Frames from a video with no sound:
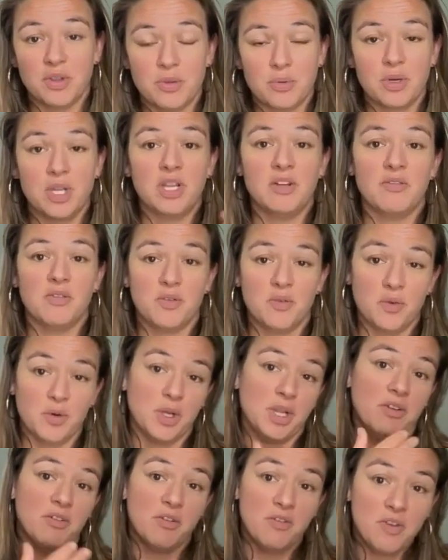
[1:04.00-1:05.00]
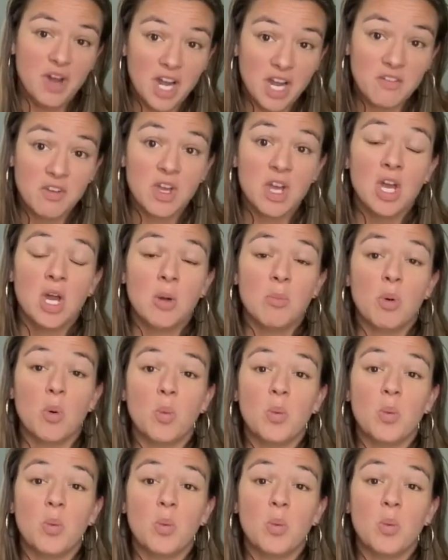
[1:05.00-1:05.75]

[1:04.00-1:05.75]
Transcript: three, level four, level five, but